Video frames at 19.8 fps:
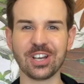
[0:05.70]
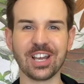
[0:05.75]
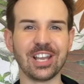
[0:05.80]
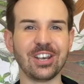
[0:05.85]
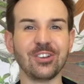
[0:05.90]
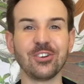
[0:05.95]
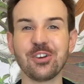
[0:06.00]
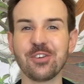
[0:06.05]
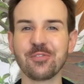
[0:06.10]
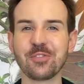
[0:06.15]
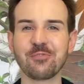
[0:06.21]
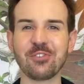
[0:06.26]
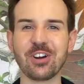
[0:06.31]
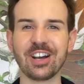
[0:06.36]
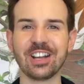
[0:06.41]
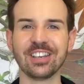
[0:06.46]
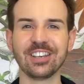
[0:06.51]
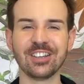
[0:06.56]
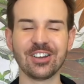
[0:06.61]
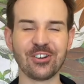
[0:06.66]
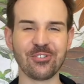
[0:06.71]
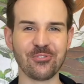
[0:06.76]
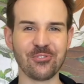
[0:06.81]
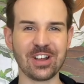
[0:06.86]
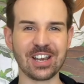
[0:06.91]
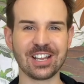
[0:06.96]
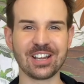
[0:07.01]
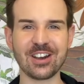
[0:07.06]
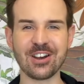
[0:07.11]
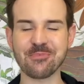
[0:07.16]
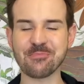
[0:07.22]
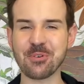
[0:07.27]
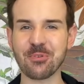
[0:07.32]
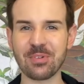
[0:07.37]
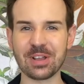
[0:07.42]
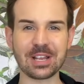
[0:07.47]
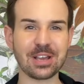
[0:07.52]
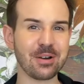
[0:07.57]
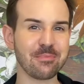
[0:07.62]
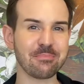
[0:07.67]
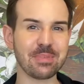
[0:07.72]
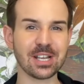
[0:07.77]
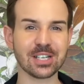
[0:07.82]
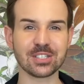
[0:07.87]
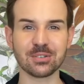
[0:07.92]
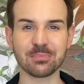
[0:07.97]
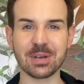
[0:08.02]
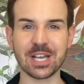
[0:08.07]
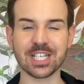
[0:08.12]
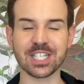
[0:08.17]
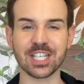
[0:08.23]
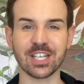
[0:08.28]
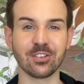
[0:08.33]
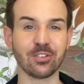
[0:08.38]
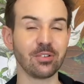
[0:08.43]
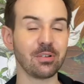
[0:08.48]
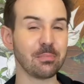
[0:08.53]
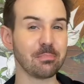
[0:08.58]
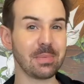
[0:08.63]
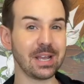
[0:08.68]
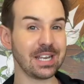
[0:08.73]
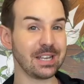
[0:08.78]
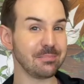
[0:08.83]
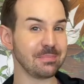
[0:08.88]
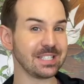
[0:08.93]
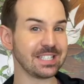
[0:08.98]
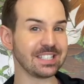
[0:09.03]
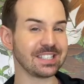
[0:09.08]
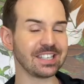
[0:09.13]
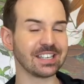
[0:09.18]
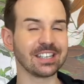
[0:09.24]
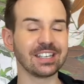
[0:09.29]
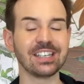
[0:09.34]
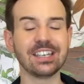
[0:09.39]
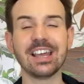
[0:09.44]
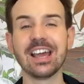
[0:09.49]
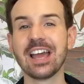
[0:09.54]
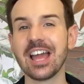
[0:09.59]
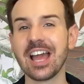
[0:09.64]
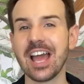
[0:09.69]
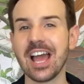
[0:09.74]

hello everyone, welcome or welcome back to my channel. My name is Cyril.